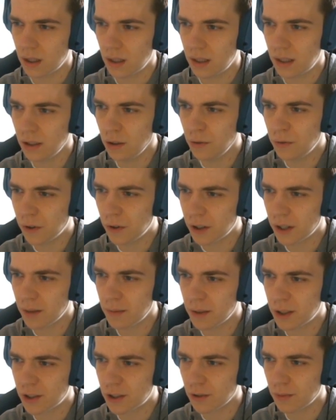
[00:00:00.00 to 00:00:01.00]
Deal 4
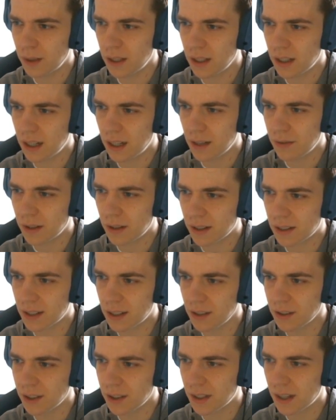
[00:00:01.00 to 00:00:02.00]
damage to a minion. If that
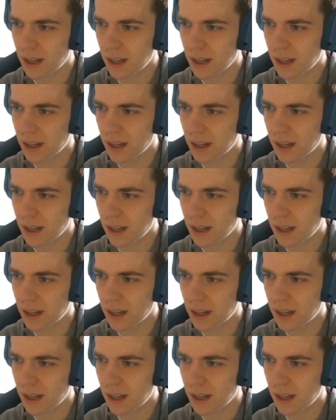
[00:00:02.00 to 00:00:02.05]
kills it,